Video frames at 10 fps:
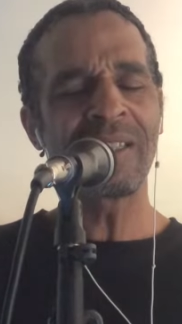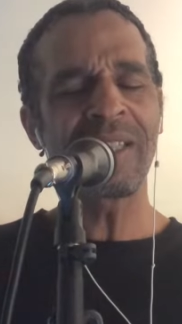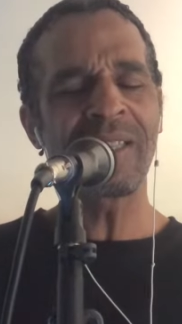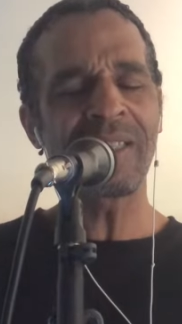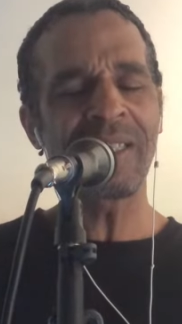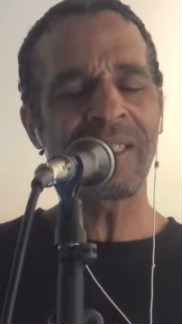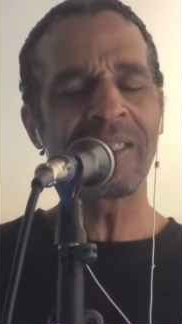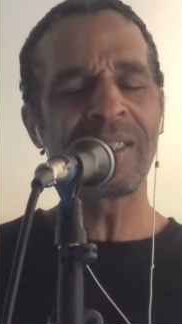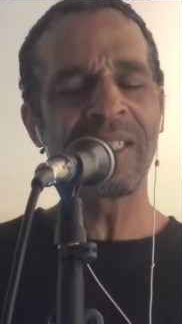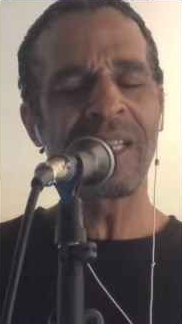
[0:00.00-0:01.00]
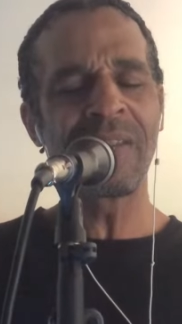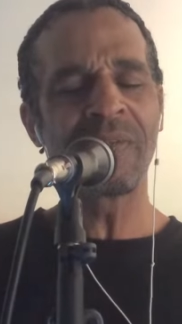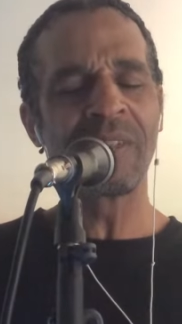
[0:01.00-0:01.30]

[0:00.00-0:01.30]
nothing left,